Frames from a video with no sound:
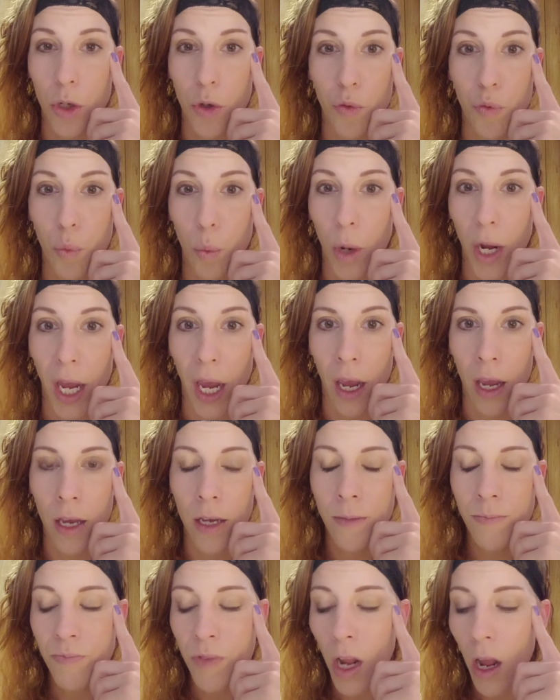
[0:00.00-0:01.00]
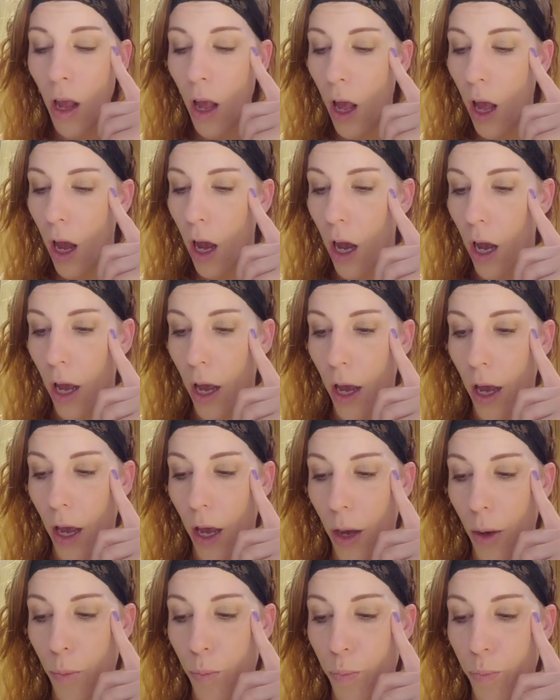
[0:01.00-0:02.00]
of way,
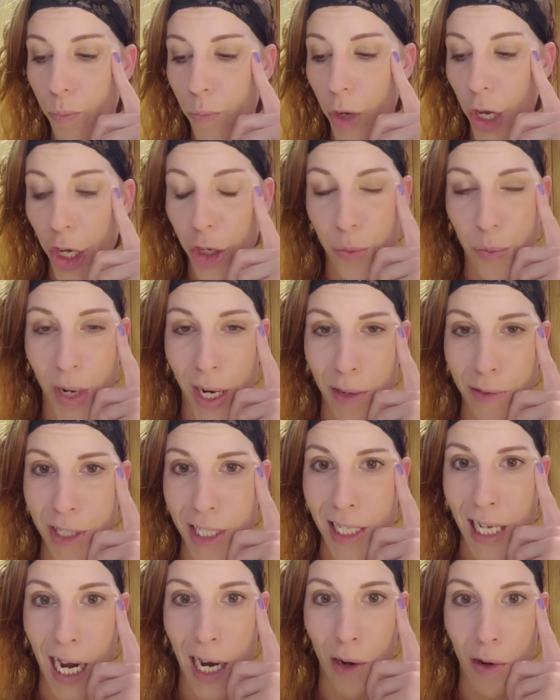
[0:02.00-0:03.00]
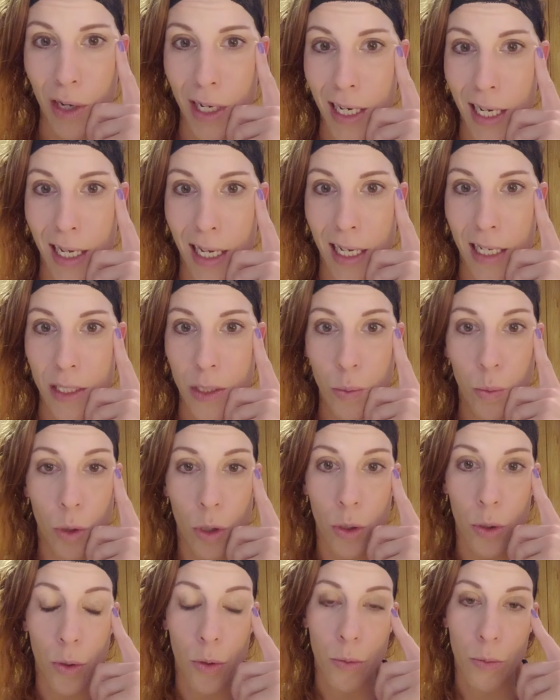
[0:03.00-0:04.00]
and round it out. And I guess
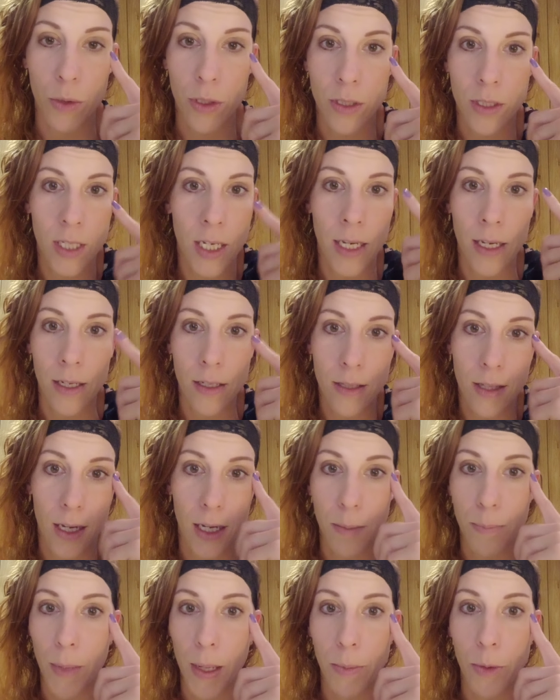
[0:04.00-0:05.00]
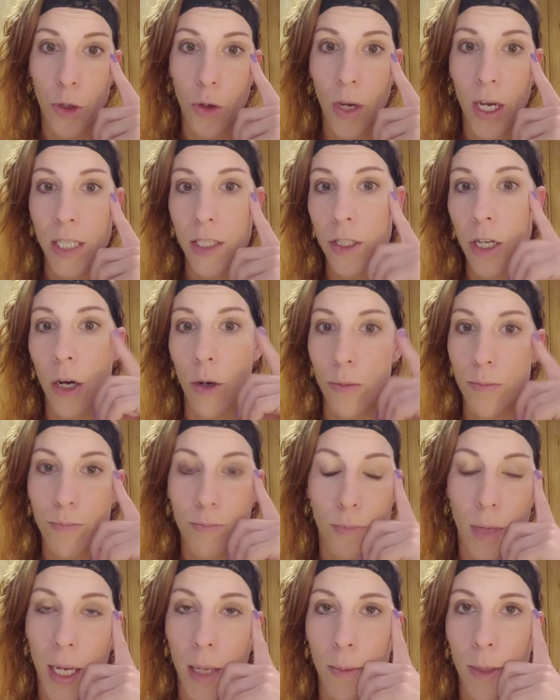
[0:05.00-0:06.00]
we'll see. Like, maybe you guys know,
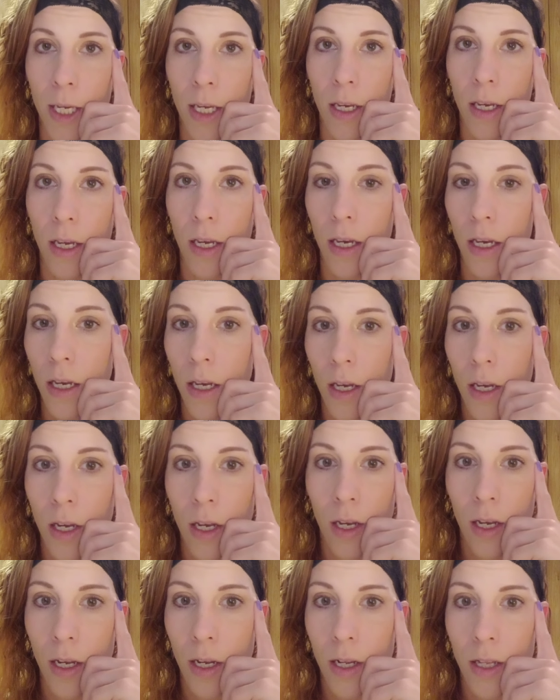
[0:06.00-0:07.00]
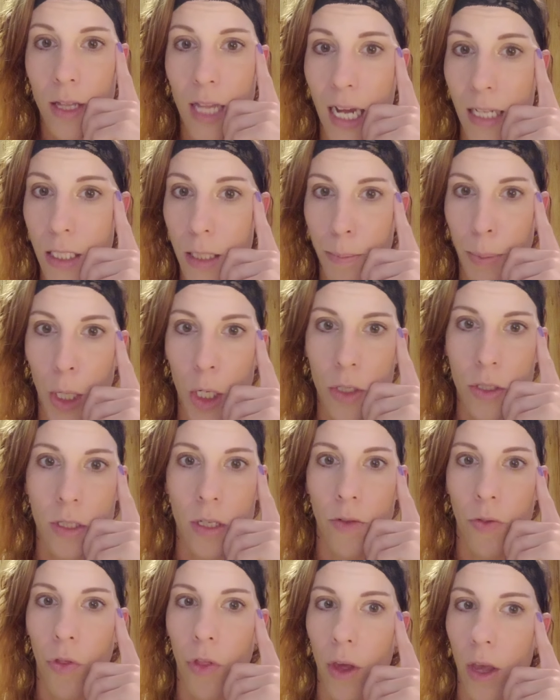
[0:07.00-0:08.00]
maybe that's a
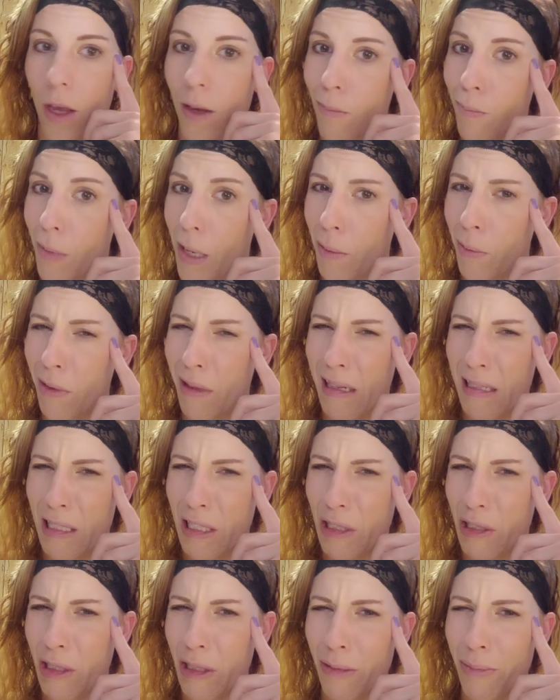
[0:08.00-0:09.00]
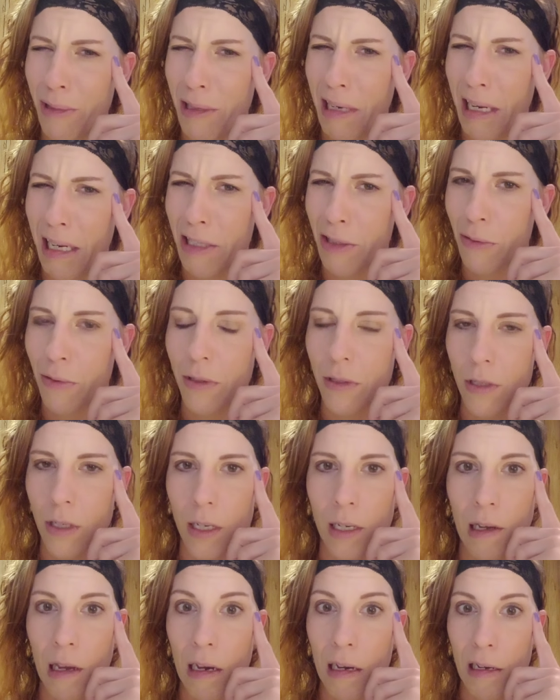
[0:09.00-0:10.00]
person thing, maybe that's a supernatural
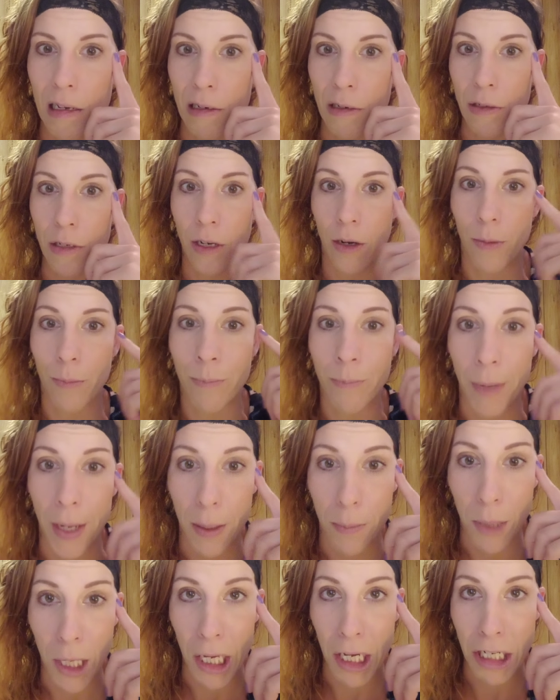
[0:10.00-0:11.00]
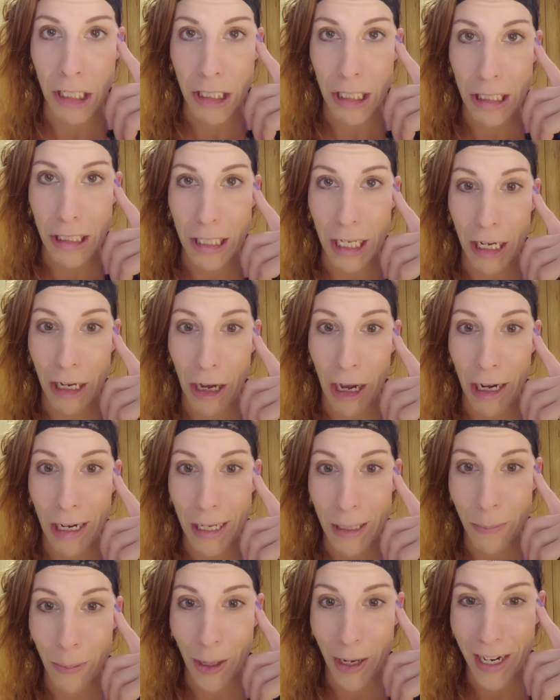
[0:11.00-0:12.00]
thing. I don't know. Maybe it is a
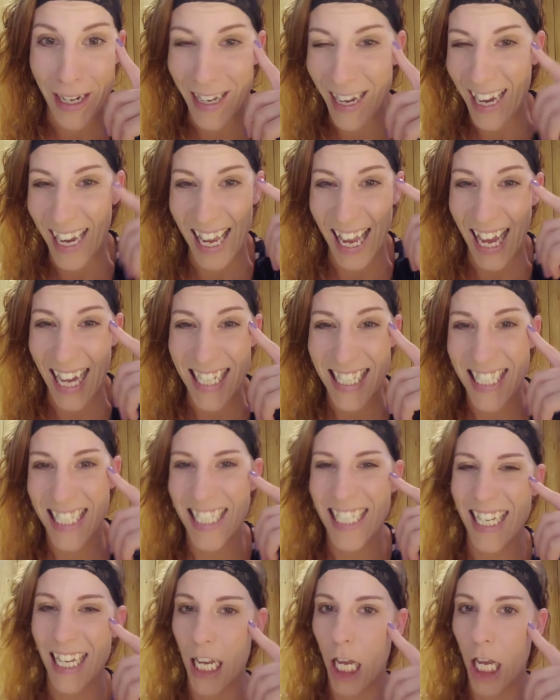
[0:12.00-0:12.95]
psychotic break, I guess.